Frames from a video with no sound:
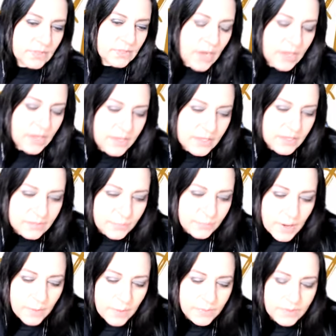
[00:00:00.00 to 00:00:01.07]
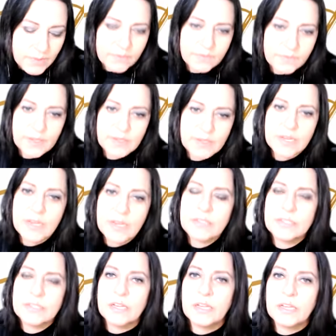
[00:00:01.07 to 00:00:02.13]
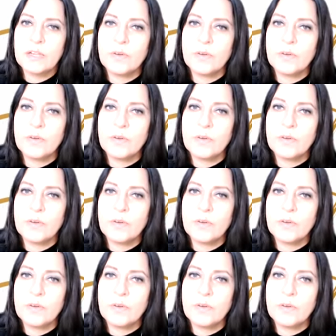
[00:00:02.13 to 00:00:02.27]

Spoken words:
I think this property is fantastic,